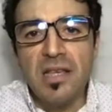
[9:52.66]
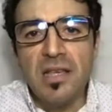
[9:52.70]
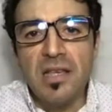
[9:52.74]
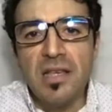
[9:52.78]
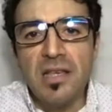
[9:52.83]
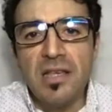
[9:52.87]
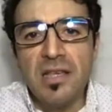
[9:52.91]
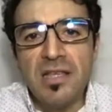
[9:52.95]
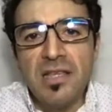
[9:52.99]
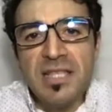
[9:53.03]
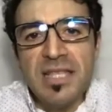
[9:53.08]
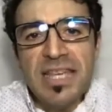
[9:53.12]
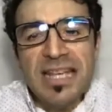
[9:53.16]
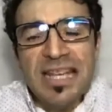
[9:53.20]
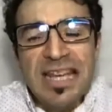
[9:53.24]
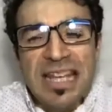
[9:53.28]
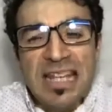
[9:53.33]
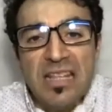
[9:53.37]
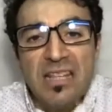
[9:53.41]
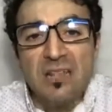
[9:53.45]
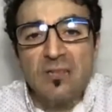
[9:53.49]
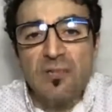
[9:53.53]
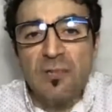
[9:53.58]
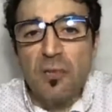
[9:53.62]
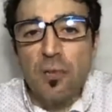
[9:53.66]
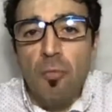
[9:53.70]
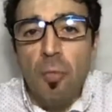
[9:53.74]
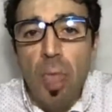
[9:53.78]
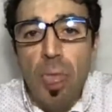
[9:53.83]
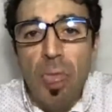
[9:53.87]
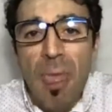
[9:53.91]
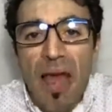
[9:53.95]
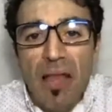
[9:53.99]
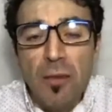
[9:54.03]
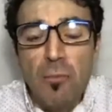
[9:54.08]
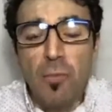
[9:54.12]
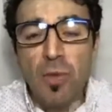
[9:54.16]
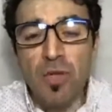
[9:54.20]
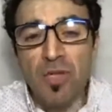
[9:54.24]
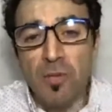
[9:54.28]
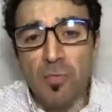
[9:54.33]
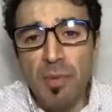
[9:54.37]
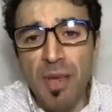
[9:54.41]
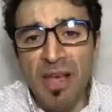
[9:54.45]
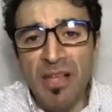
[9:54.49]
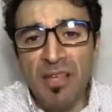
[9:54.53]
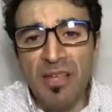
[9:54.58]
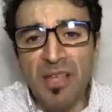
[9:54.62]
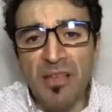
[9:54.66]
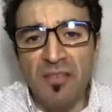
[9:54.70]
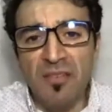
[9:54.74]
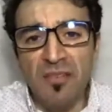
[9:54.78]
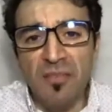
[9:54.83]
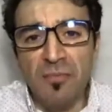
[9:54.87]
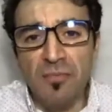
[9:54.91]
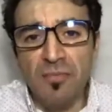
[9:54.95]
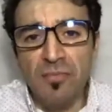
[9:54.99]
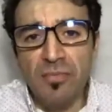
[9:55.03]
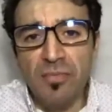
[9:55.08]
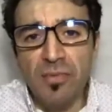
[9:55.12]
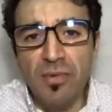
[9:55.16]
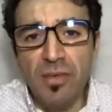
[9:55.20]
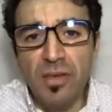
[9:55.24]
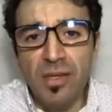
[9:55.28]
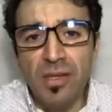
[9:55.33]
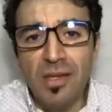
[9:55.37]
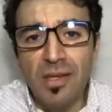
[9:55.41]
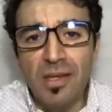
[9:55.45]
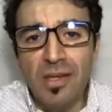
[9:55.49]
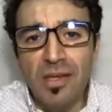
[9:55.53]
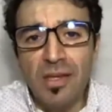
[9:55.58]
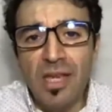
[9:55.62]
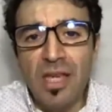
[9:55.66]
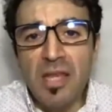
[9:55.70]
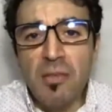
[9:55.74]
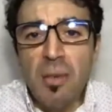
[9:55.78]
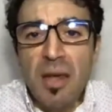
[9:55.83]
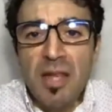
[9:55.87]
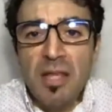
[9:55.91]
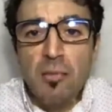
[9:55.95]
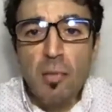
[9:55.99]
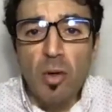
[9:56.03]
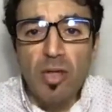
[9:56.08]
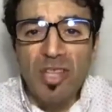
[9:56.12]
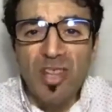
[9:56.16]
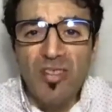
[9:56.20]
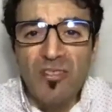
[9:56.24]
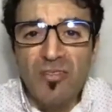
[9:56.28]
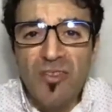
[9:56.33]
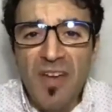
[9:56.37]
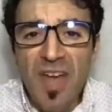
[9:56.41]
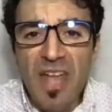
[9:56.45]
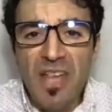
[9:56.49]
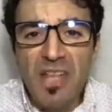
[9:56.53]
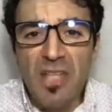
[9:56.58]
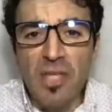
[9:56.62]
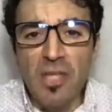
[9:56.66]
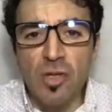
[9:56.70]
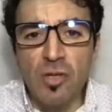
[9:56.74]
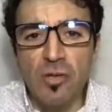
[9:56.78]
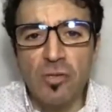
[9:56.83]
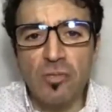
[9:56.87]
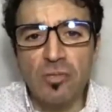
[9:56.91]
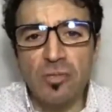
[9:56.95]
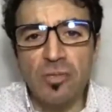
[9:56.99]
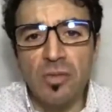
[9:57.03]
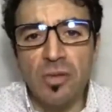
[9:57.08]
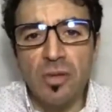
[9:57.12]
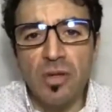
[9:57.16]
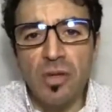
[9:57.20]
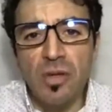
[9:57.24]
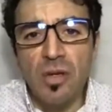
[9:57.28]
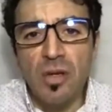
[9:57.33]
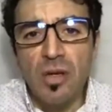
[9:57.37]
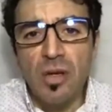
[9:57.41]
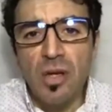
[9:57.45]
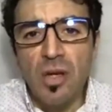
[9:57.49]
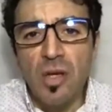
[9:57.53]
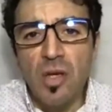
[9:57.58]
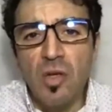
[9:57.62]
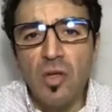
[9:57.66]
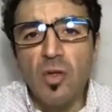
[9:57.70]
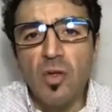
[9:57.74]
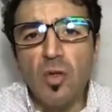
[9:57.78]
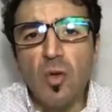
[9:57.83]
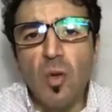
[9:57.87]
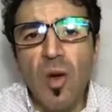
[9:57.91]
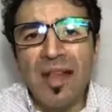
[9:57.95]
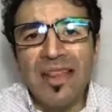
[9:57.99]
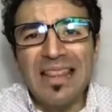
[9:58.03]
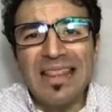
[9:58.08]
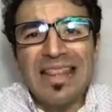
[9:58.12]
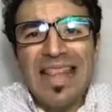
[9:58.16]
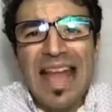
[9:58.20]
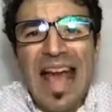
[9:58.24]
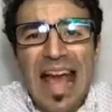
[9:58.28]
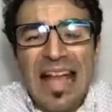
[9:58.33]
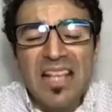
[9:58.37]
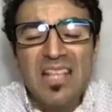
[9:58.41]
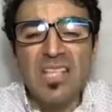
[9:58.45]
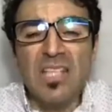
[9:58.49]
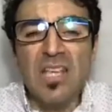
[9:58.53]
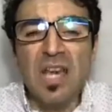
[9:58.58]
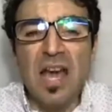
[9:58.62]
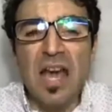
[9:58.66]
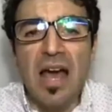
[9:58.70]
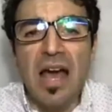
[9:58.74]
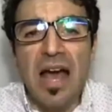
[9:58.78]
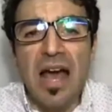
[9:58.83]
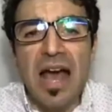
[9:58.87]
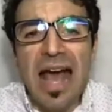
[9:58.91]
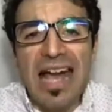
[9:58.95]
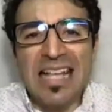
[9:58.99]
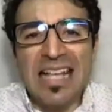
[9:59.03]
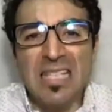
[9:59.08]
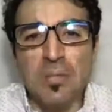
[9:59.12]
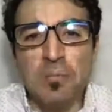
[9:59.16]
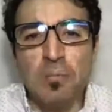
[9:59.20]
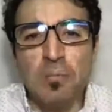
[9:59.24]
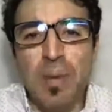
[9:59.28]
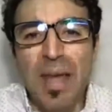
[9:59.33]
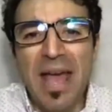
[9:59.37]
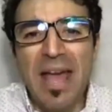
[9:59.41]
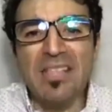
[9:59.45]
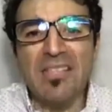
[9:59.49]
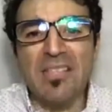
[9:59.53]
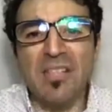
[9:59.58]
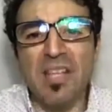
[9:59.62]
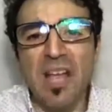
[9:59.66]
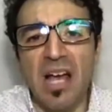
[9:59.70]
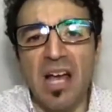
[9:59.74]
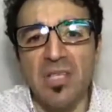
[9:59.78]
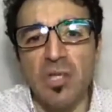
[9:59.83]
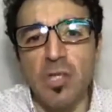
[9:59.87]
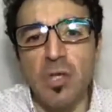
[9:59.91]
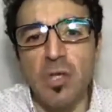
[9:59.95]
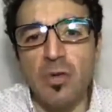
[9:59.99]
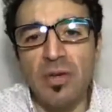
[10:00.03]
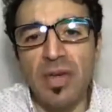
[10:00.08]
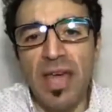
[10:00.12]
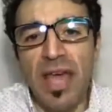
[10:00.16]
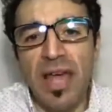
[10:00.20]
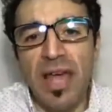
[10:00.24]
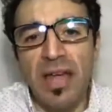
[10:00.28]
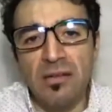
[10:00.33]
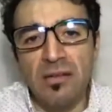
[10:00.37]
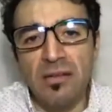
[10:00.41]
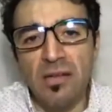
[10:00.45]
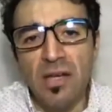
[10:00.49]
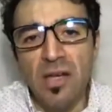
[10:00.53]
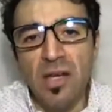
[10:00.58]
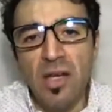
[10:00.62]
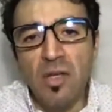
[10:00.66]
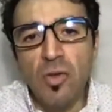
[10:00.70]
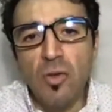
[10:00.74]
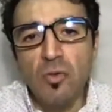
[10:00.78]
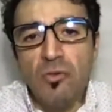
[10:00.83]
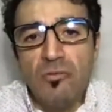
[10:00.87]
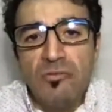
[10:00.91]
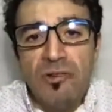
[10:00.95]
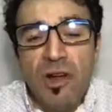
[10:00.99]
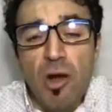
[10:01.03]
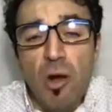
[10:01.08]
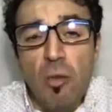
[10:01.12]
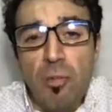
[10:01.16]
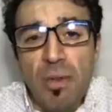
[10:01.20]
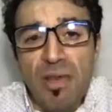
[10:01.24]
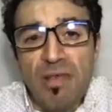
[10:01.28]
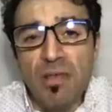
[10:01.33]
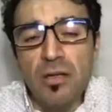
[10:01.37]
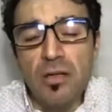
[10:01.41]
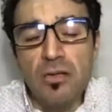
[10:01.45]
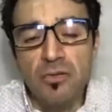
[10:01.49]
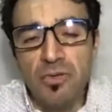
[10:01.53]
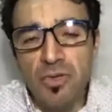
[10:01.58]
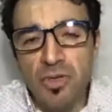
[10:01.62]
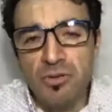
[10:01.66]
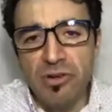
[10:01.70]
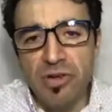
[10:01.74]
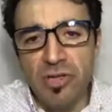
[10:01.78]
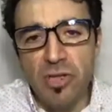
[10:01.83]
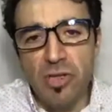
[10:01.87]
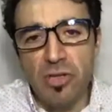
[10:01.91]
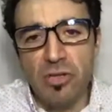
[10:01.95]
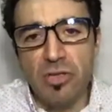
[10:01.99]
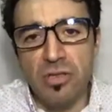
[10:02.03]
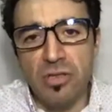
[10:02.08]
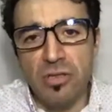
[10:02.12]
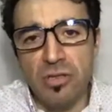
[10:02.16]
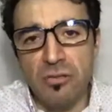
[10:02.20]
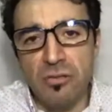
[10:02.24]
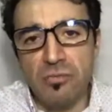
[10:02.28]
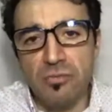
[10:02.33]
Seeing it from that perspective, it might motivate you to attach as best as you can to the recommended restrictions.